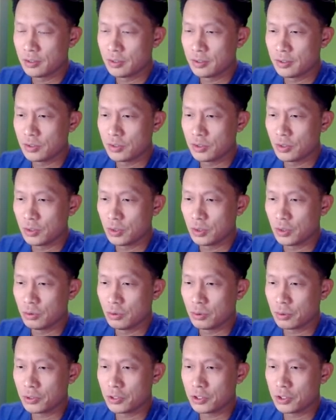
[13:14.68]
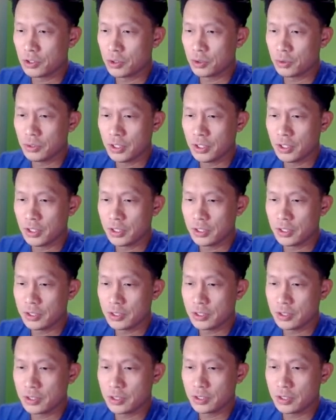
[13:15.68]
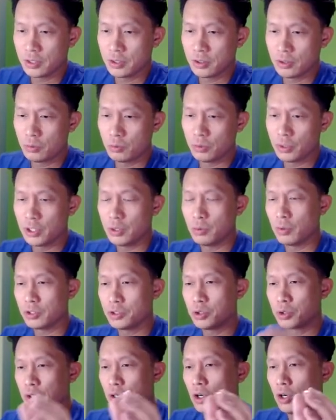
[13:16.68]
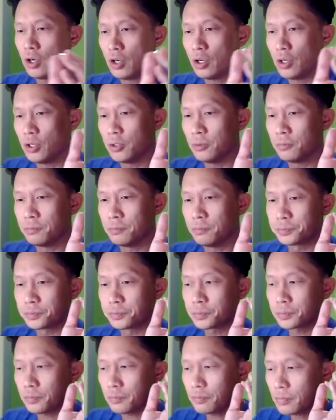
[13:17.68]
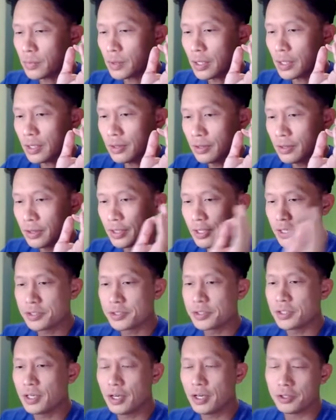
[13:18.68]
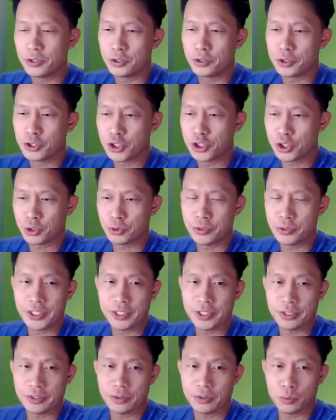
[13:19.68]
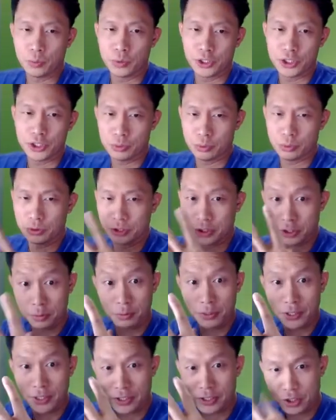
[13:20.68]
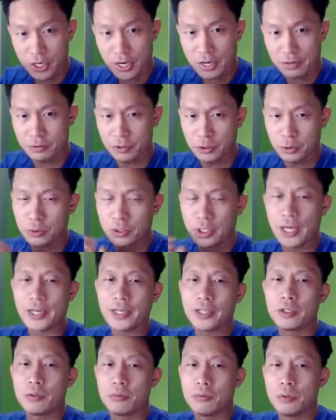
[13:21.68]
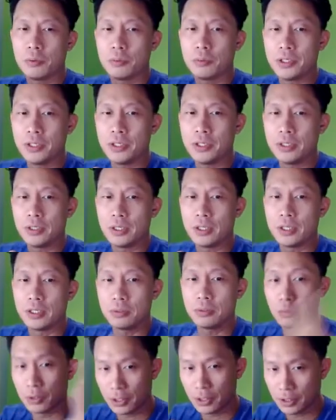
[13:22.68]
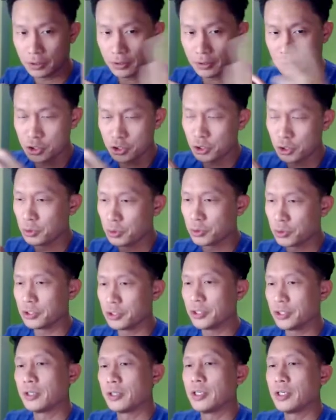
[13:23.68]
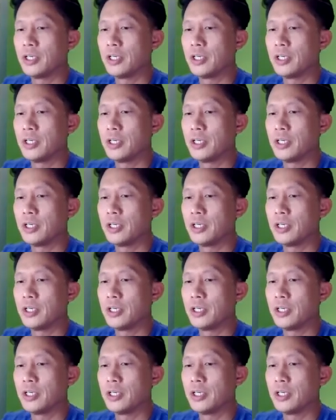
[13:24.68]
So what we're going to do is we want to call this other screen, which will display the chat view, like what I kind of showed earlier.